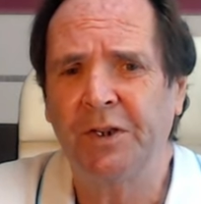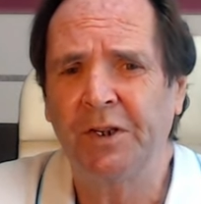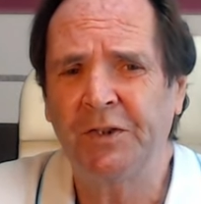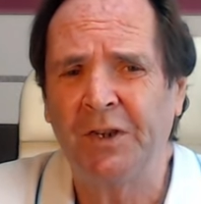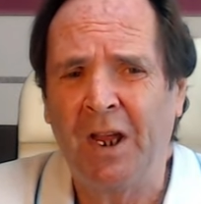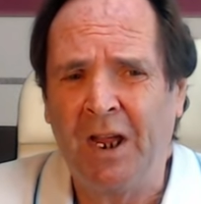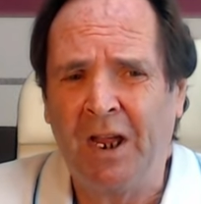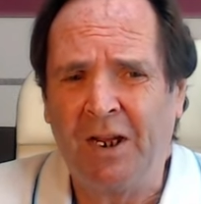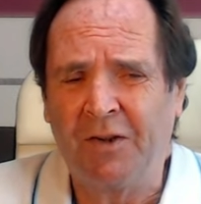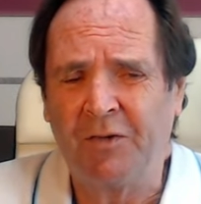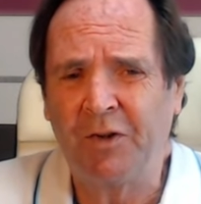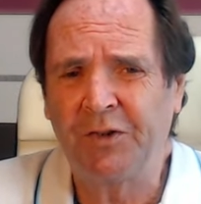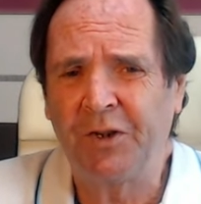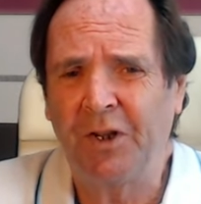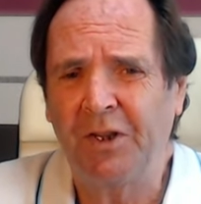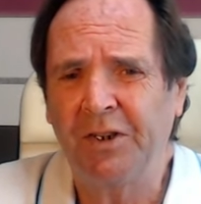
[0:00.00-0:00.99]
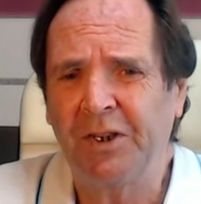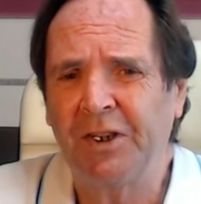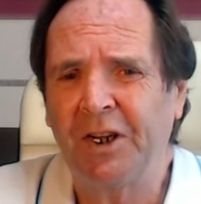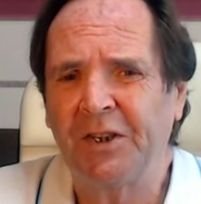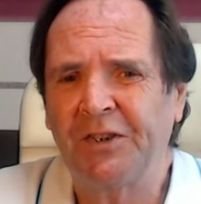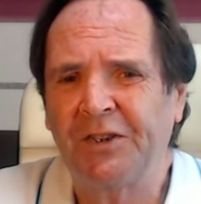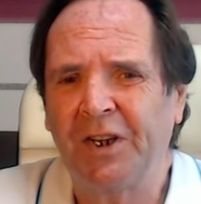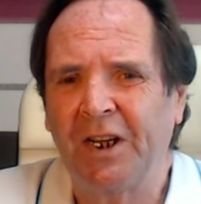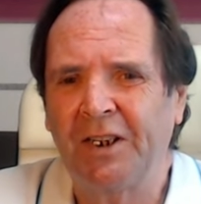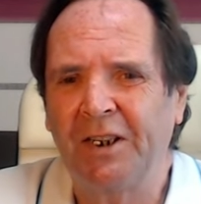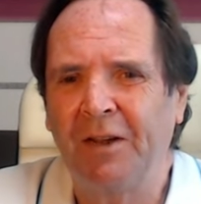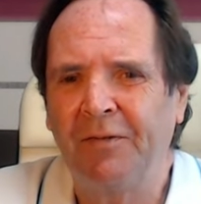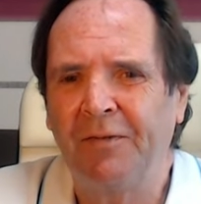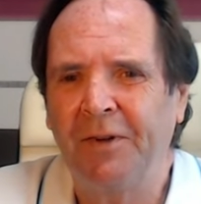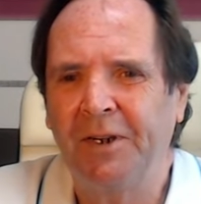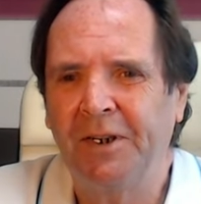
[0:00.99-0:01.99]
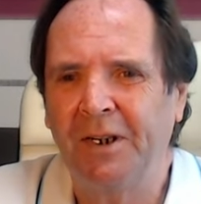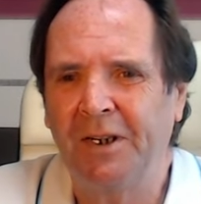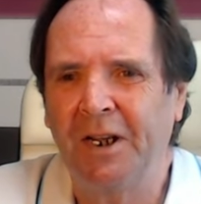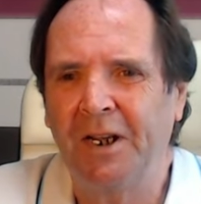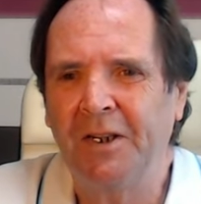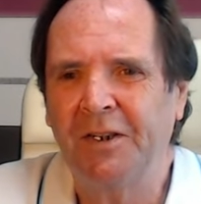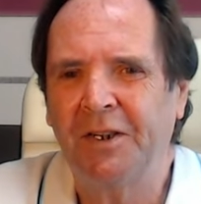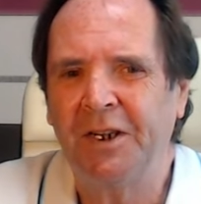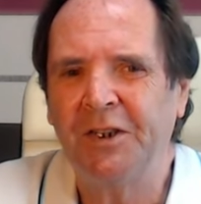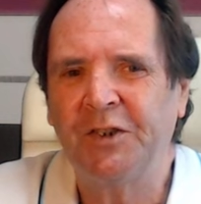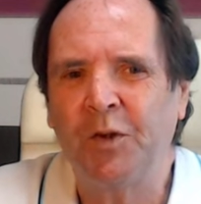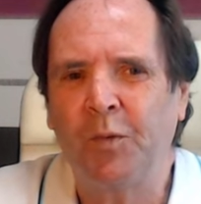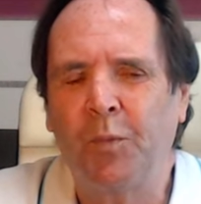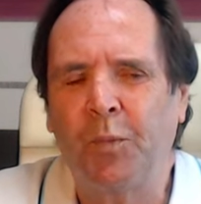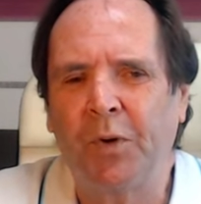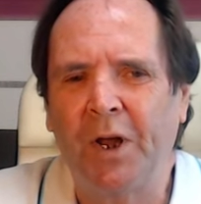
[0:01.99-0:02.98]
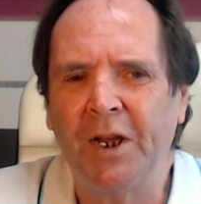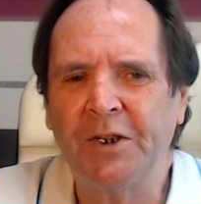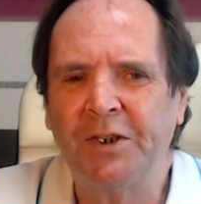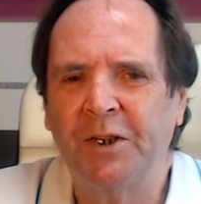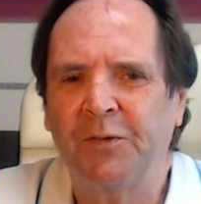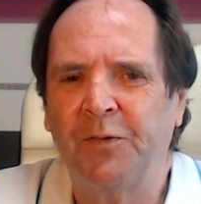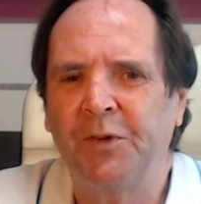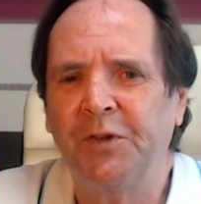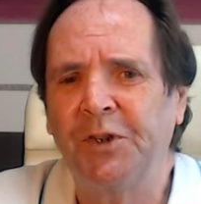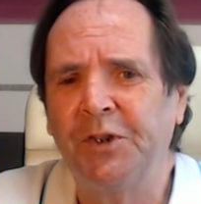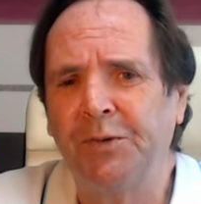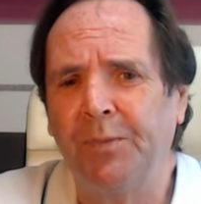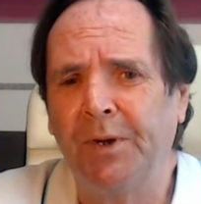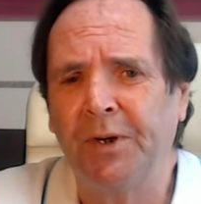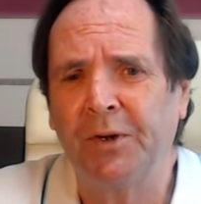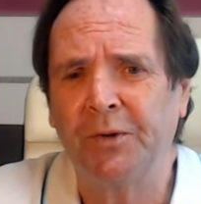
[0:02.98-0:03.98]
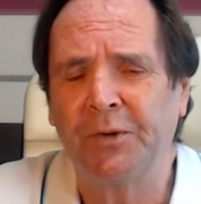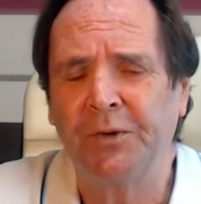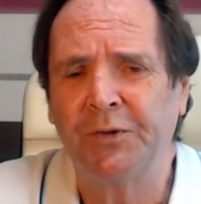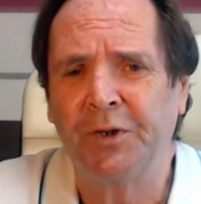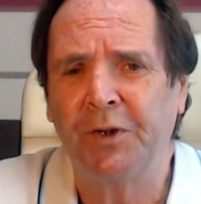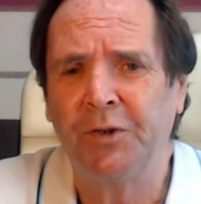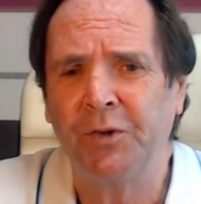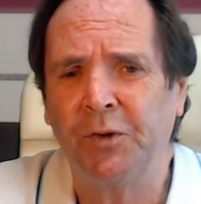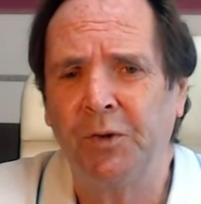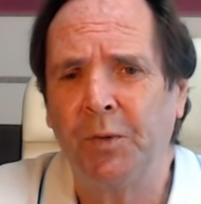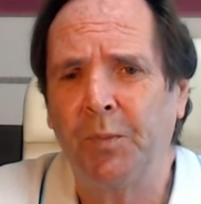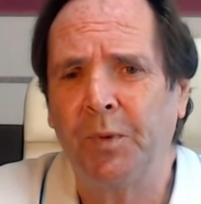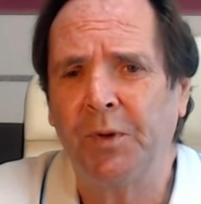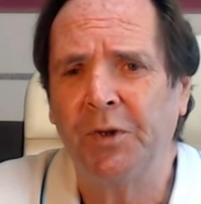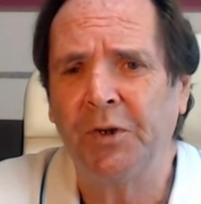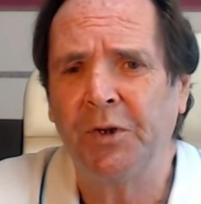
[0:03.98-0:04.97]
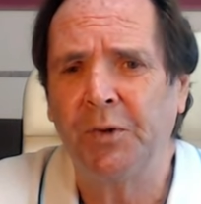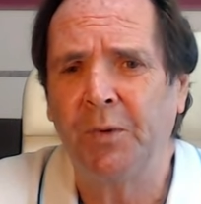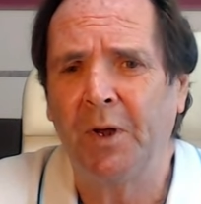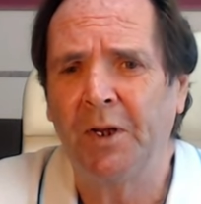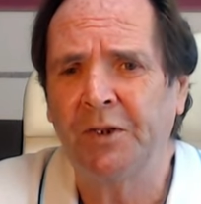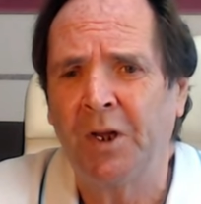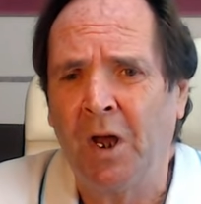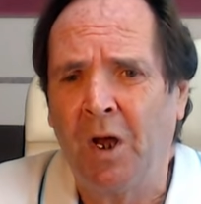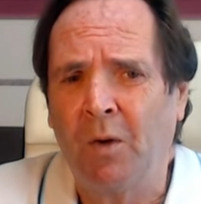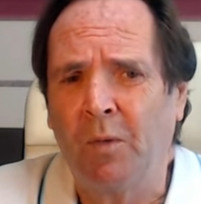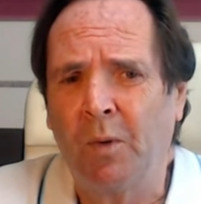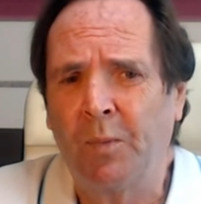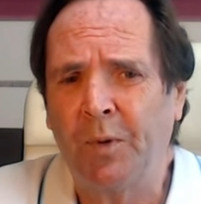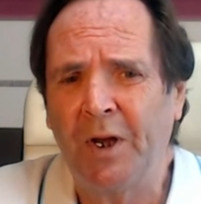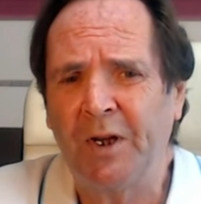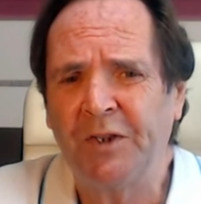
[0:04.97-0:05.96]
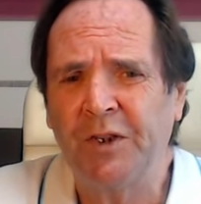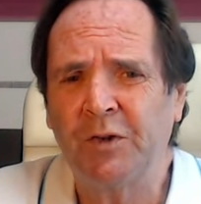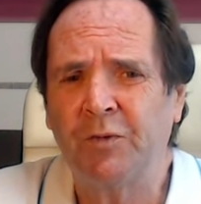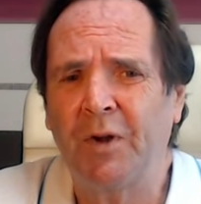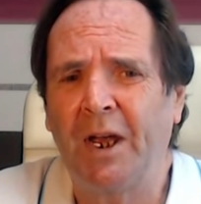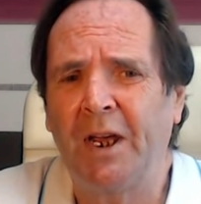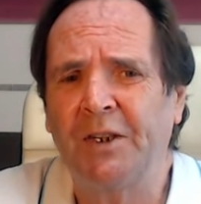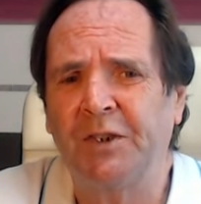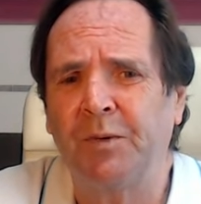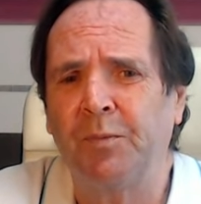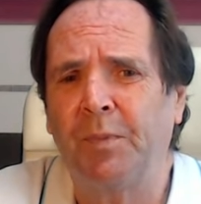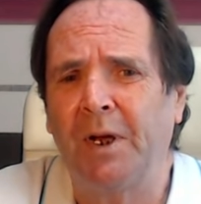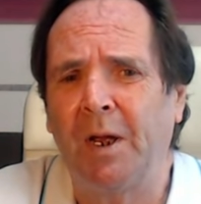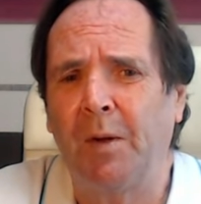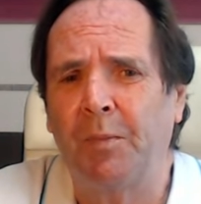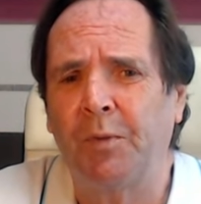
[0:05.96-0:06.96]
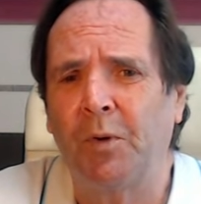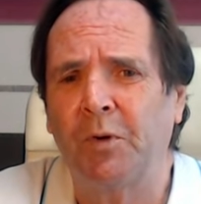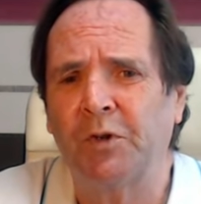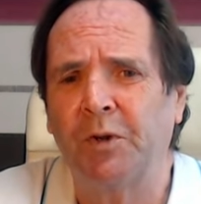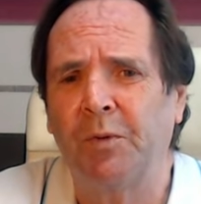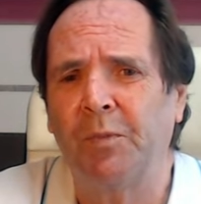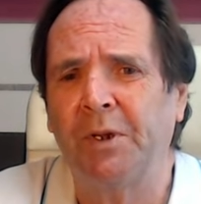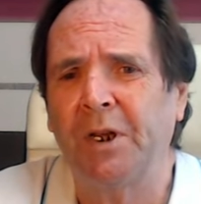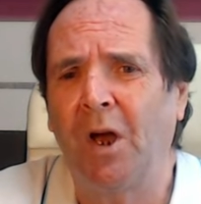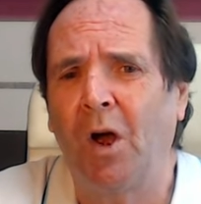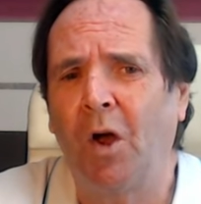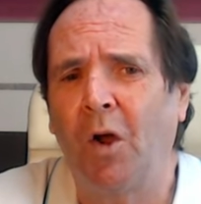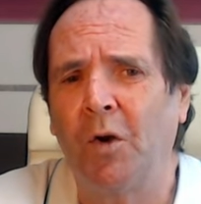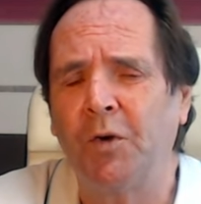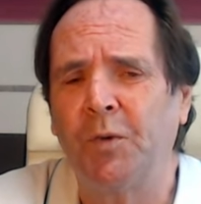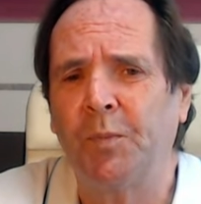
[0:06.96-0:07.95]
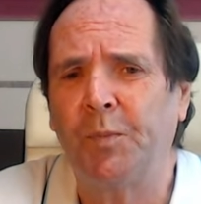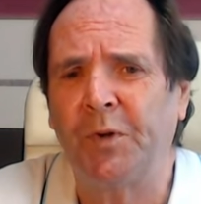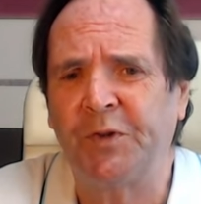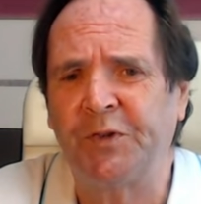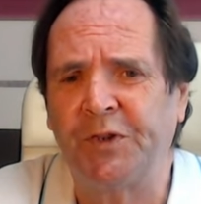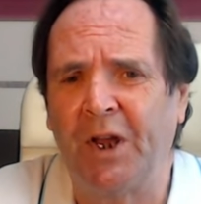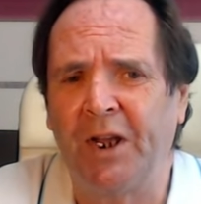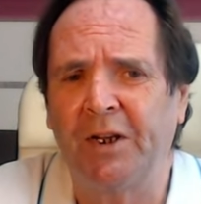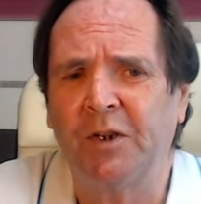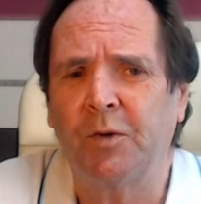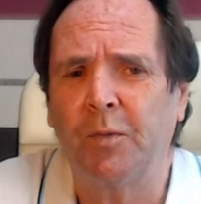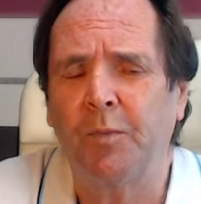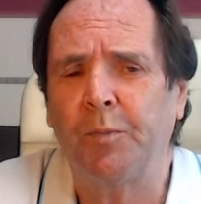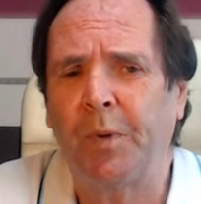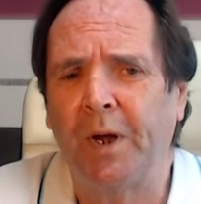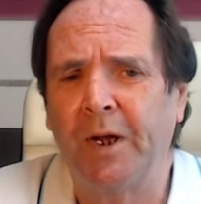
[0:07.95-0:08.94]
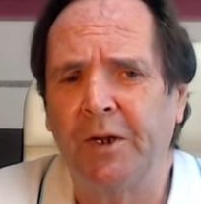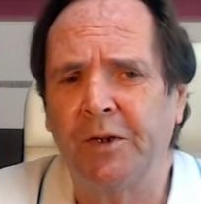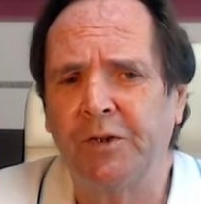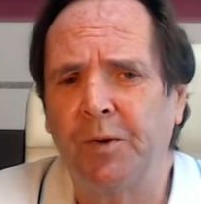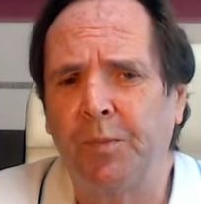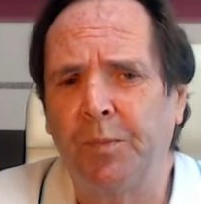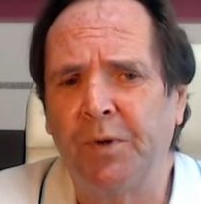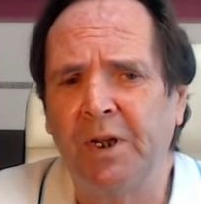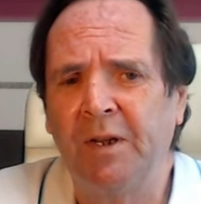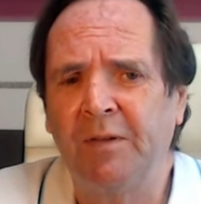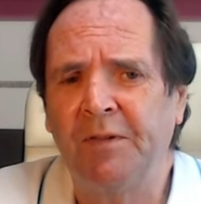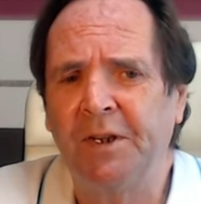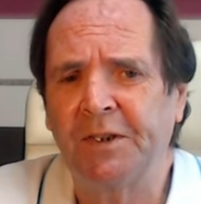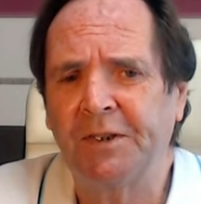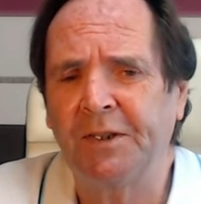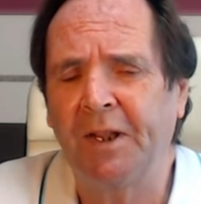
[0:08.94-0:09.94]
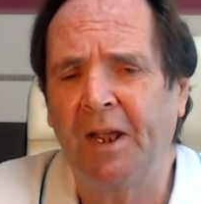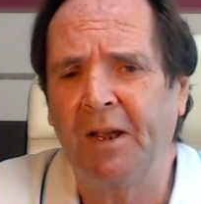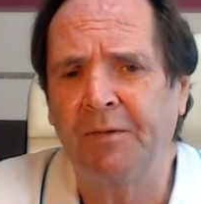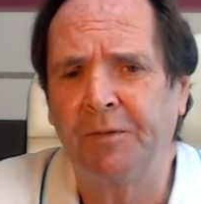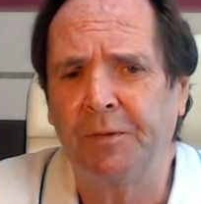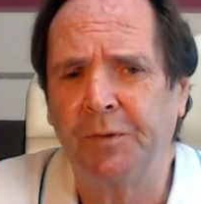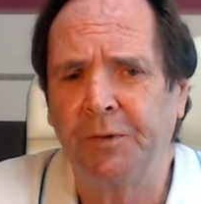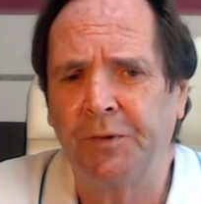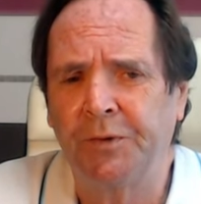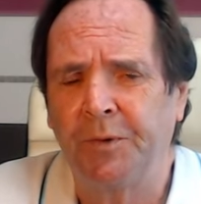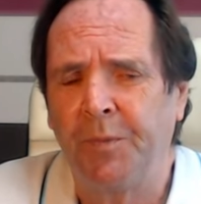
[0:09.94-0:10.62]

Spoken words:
It's resulted in a significant increase in prices for these minerals in Europe and the US, with prices rising by approximately 100% compared to previous levels.